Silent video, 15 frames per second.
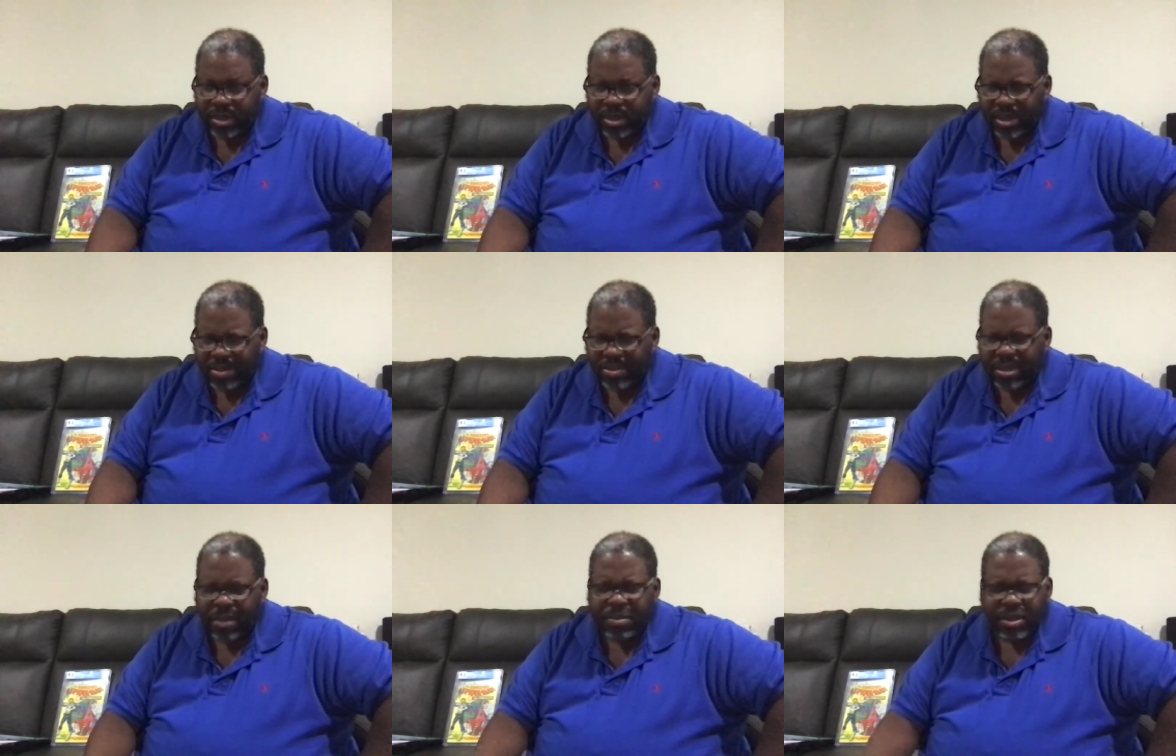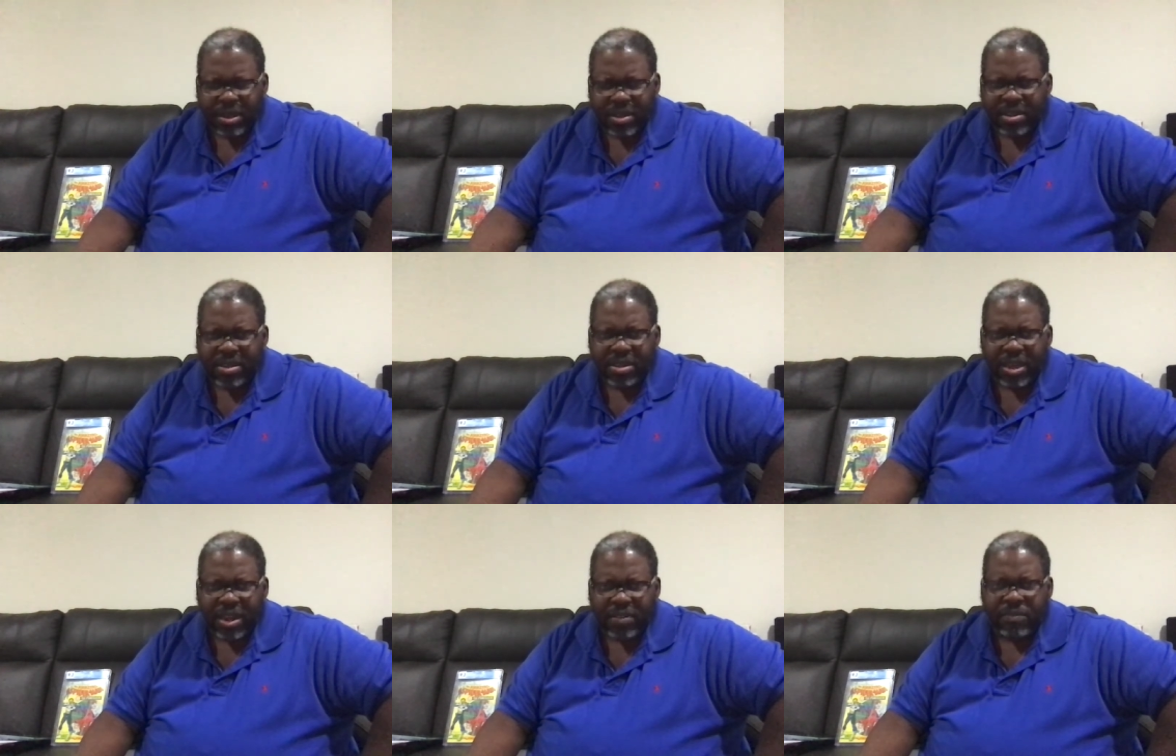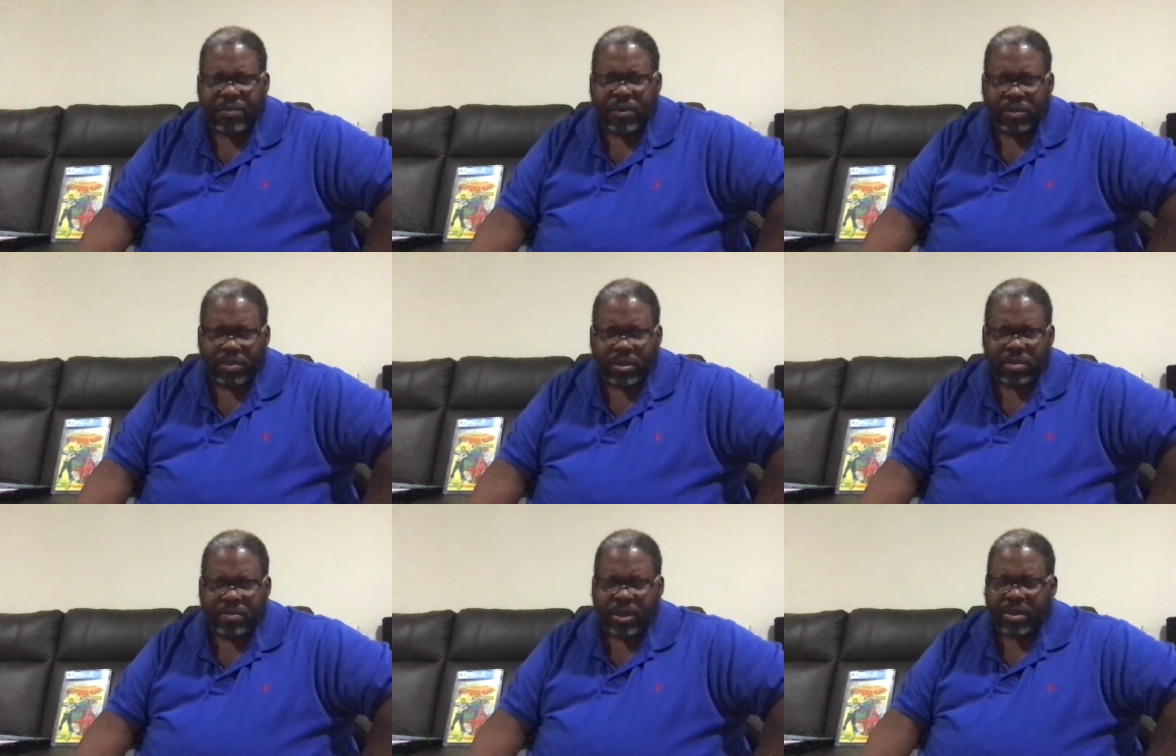And I stopped collecting in 94
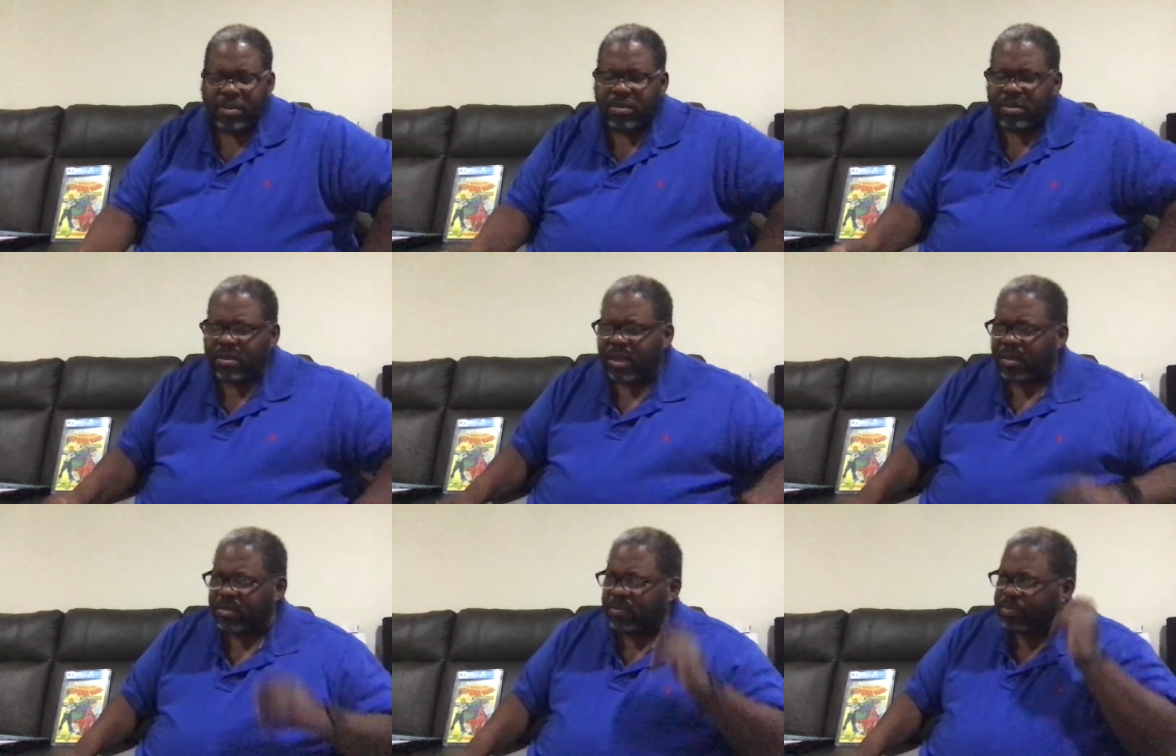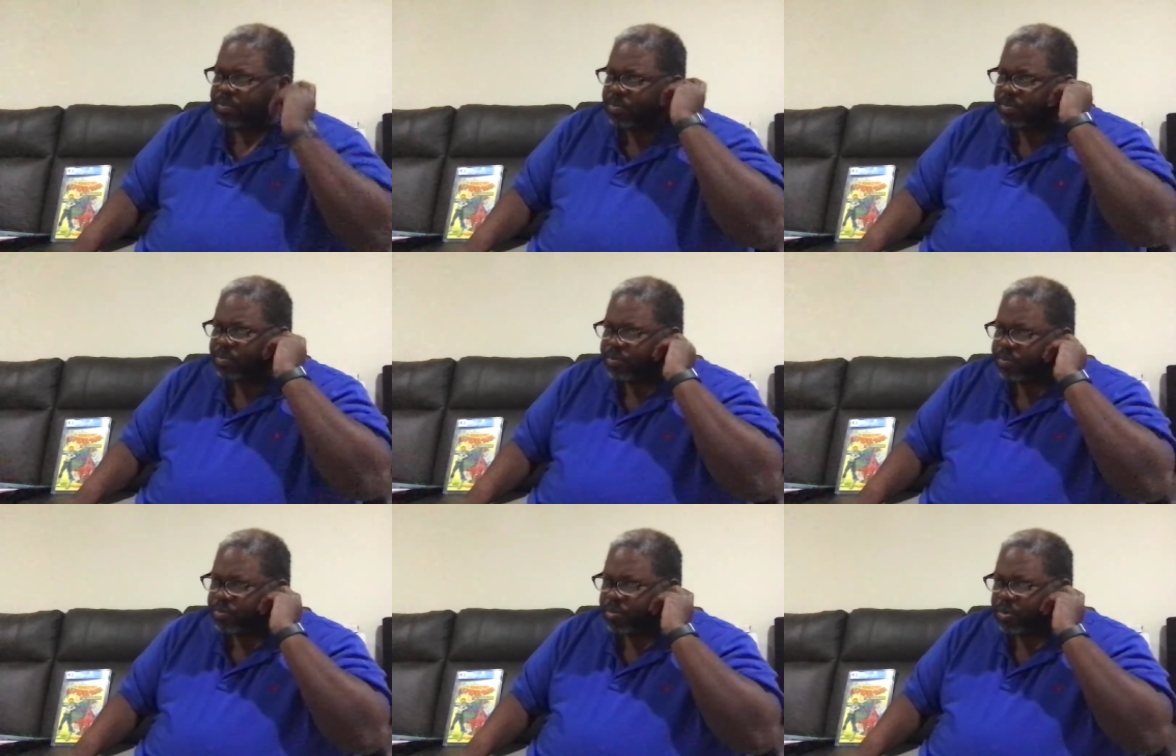because we